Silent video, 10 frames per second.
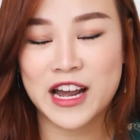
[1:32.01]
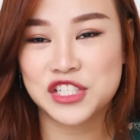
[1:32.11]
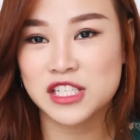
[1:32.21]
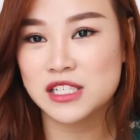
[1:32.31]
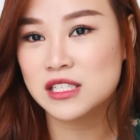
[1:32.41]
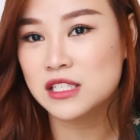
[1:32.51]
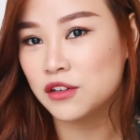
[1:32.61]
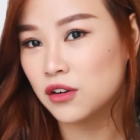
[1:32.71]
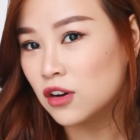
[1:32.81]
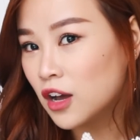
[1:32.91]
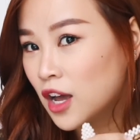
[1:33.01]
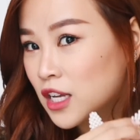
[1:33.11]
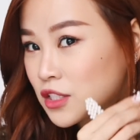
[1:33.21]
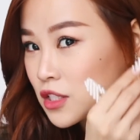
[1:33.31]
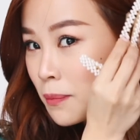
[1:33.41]
I just,
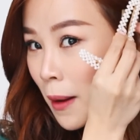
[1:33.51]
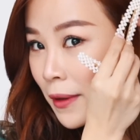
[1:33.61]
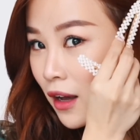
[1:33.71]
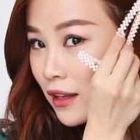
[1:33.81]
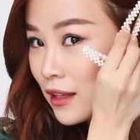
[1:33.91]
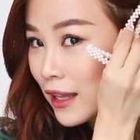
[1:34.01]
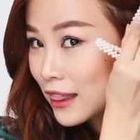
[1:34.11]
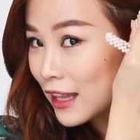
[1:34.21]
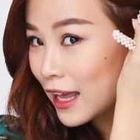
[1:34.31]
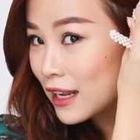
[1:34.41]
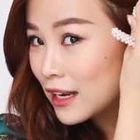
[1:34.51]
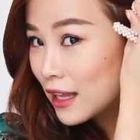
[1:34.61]
just pop it on like that